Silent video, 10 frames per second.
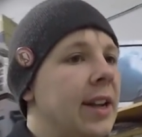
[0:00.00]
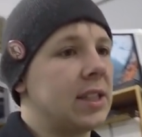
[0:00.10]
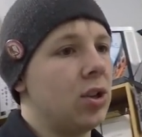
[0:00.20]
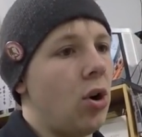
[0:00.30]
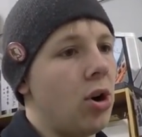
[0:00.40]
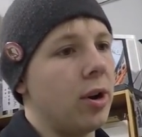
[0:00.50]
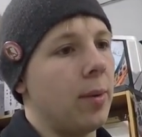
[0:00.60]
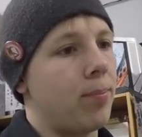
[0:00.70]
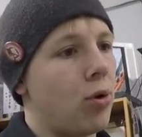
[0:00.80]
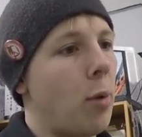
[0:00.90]
It's not in
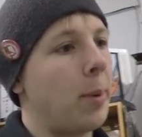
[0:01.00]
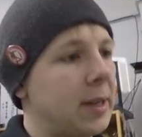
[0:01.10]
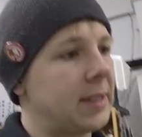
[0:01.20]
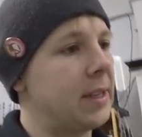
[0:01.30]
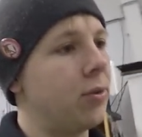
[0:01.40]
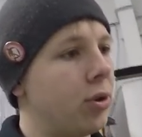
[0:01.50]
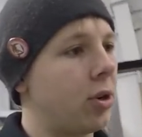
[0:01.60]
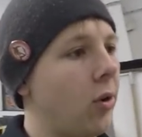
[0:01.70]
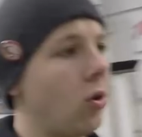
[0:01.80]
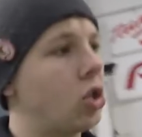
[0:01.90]
a proper sealed
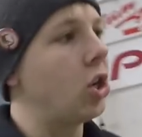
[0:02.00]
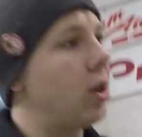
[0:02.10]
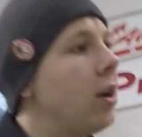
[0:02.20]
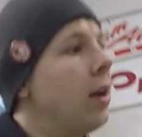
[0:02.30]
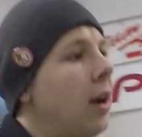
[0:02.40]
enclosure.